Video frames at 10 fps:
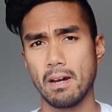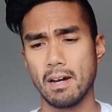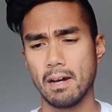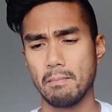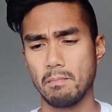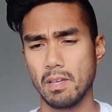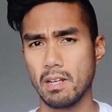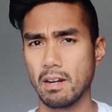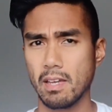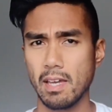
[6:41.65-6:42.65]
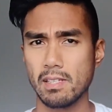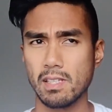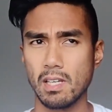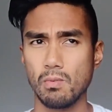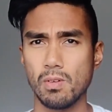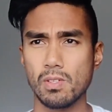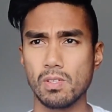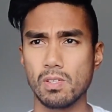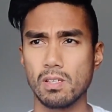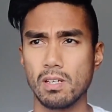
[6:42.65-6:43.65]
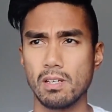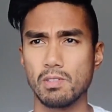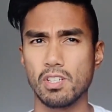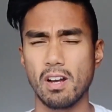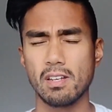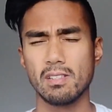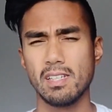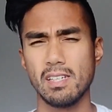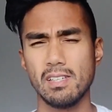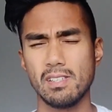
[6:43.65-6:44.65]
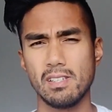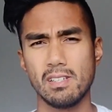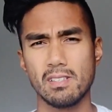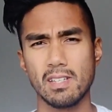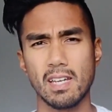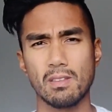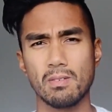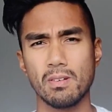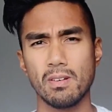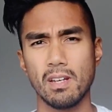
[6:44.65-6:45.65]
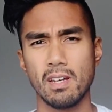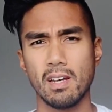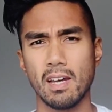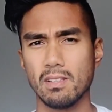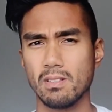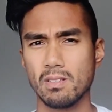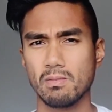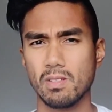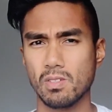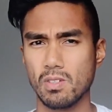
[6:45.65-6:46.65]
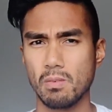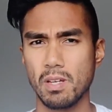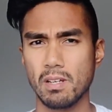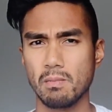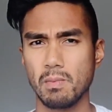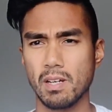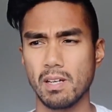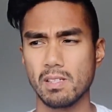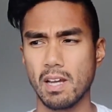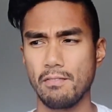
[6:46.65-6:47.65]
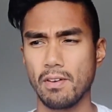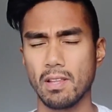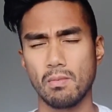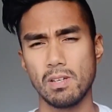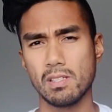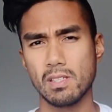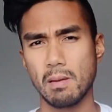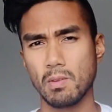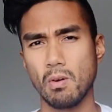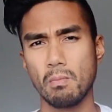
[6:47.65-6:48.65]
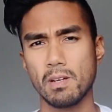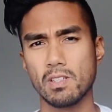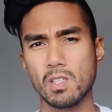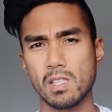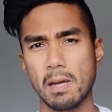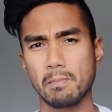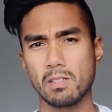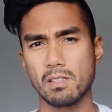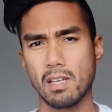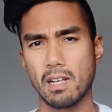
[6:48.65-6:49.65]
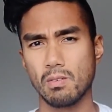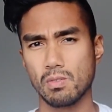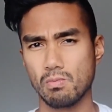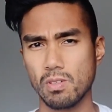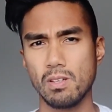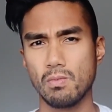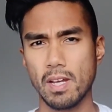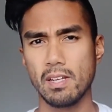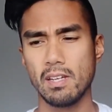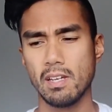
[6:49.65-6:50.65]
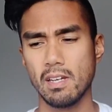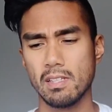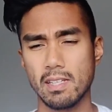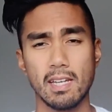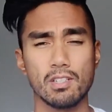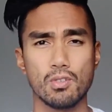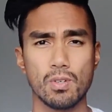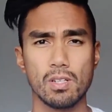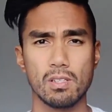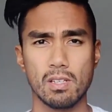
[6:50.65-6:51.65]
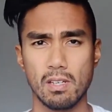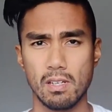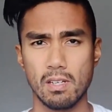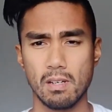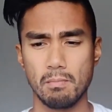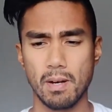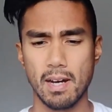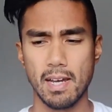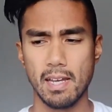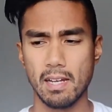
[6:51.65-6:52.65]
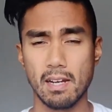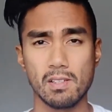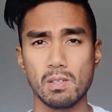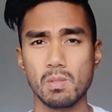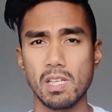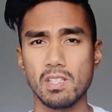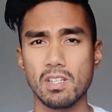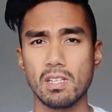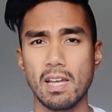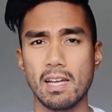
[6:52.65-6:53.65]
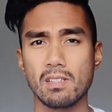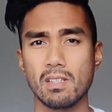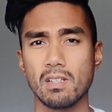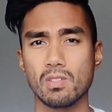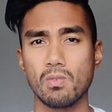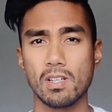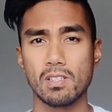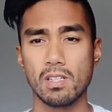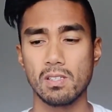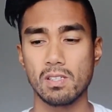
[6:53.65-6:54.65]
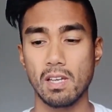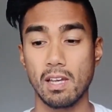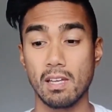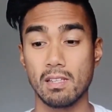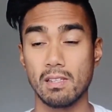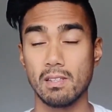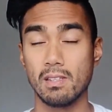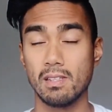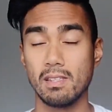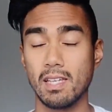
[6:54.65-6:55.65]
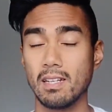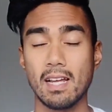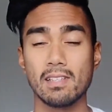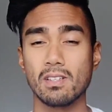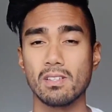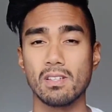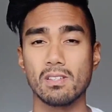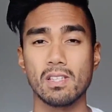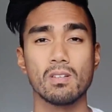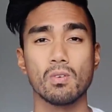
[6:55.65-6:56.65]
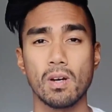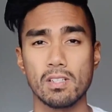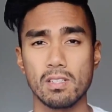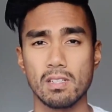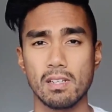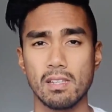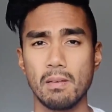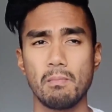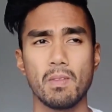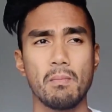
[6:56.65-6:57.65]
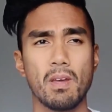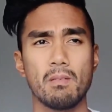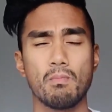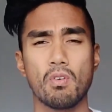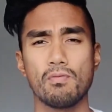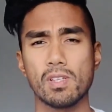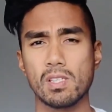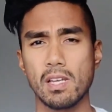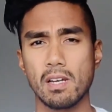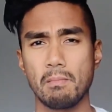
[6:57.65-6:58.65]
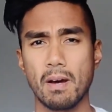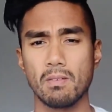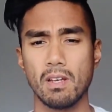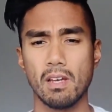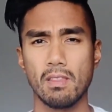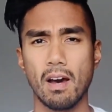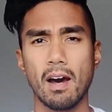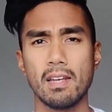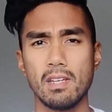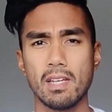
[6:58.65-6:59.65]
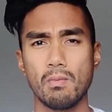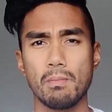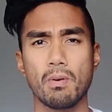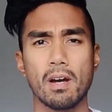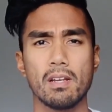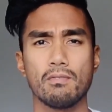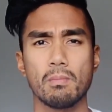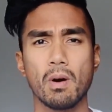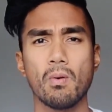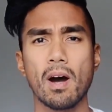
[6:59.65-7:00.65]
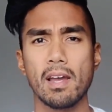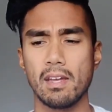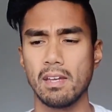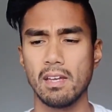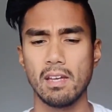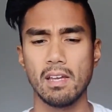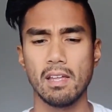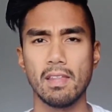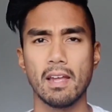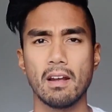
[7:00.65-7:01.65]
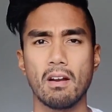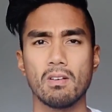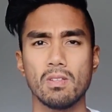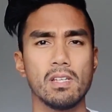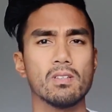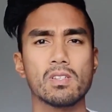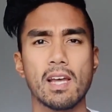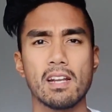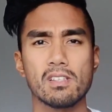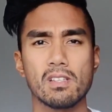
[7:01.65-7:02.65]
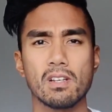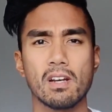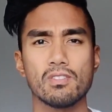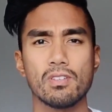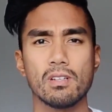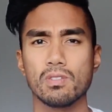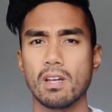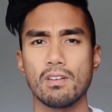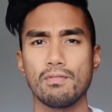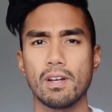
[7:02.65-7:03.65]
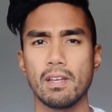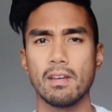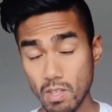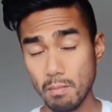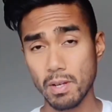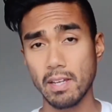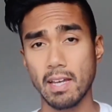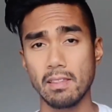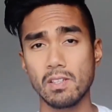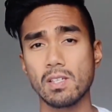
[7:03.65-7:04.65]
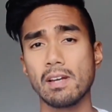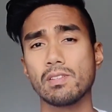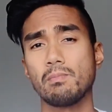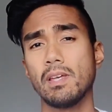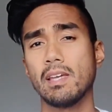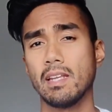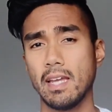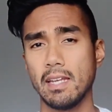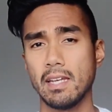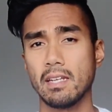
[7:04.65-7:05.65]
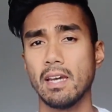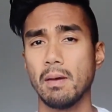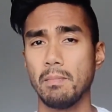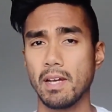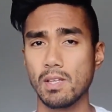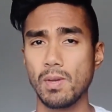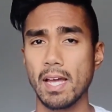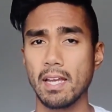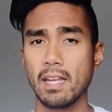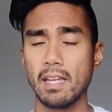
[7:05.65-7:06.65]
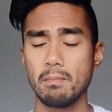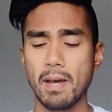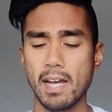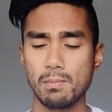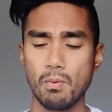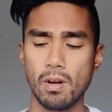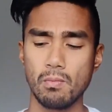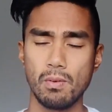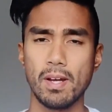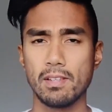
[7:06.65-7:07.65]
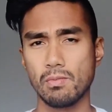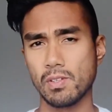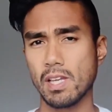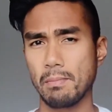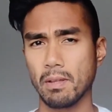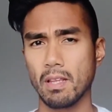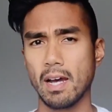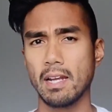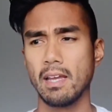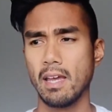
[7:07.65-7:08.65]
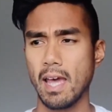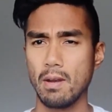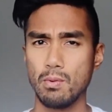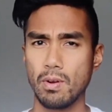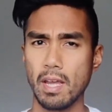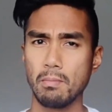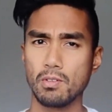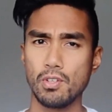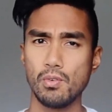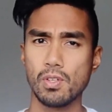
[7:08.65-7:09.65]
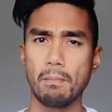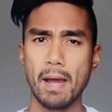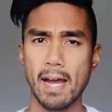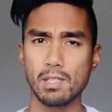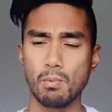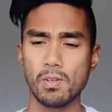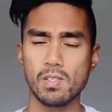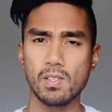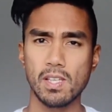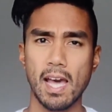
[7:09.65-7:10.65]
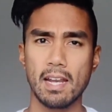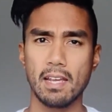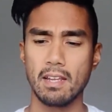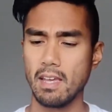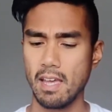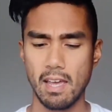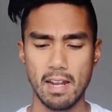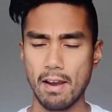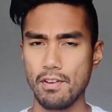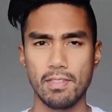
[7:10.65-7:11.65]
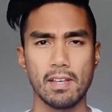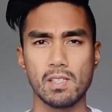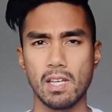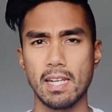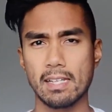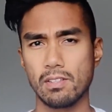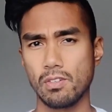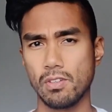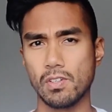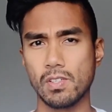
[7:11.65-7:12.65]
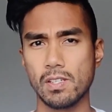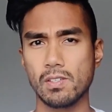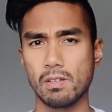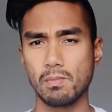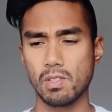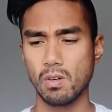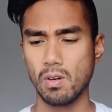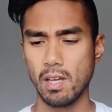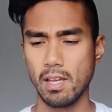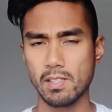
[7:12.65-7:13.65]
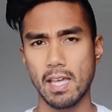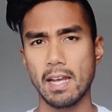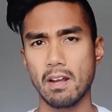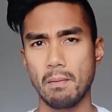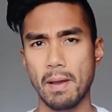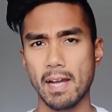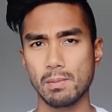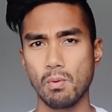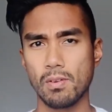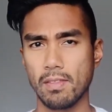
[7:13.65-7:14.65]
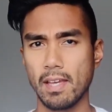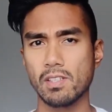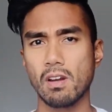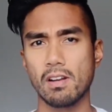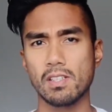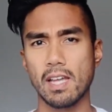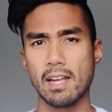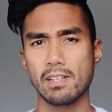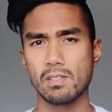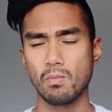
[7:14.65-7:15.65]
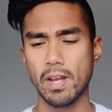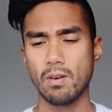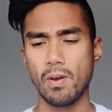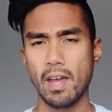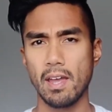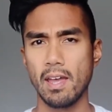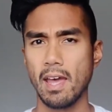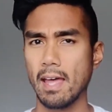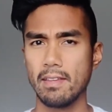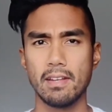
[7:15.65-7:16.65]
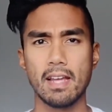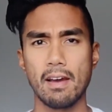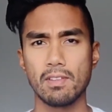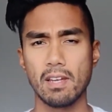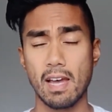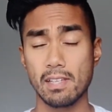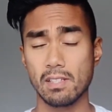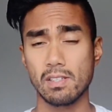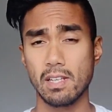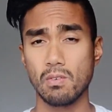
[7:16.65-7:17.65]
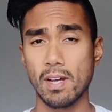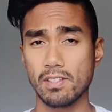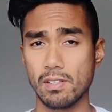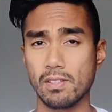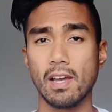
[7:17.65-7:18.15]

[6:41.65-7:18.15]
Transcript: In our case, it was shockingly easy to get through, and a little disturbing because I felt like we skipped a whole bunch of steps, and I was really ready to get drilled by a customs agent asking us questions, and they didn't ask us a single question. They made more of a stink about the honey that we brought in from Hawaii than our legal status in the country. It was kind of funny. But again, this ties to being Canadian. Because we had a Canadian passport, we went into a separate line and we were able to use our passports to scan in, and everything is connected to their system. So in scanning our passport, they saw our status right away and they didn't have to ask us any questions.